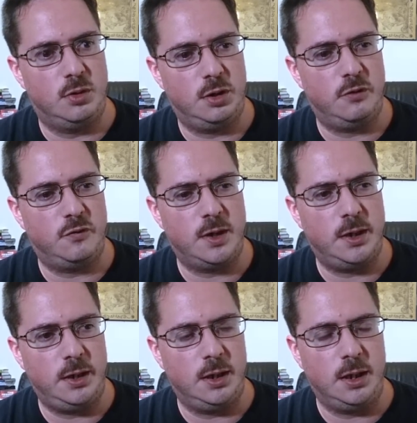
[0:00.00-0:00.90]
And
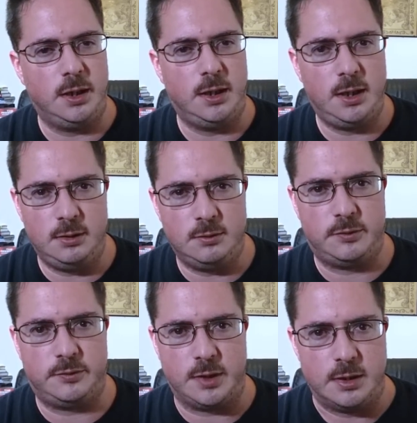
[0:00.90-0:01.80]
then the
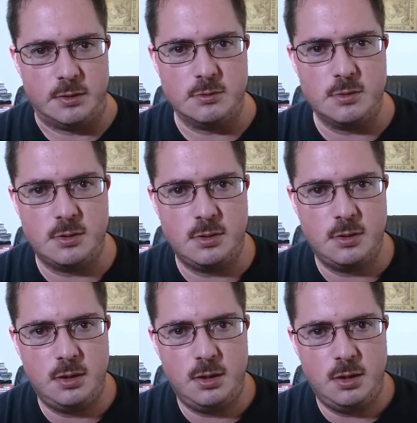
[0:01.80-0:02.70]
expansion to
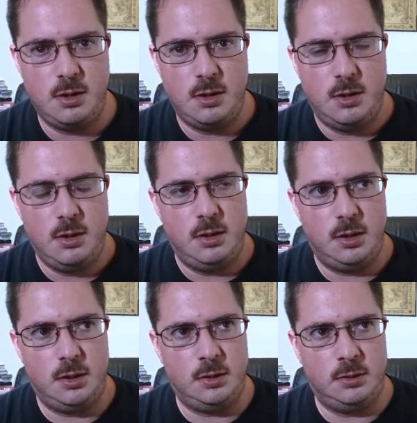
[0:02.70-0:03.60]
4, you're fighting
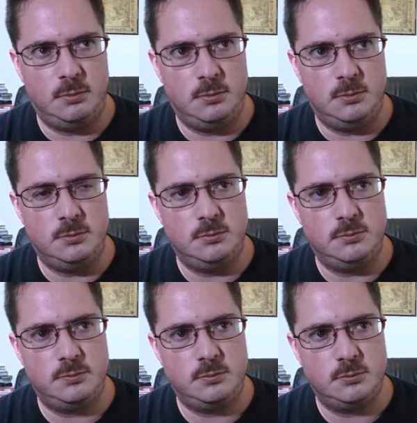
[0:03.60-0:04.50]
against
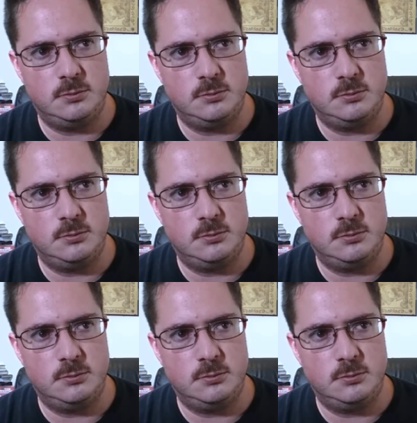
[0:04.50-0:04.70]
Steiner.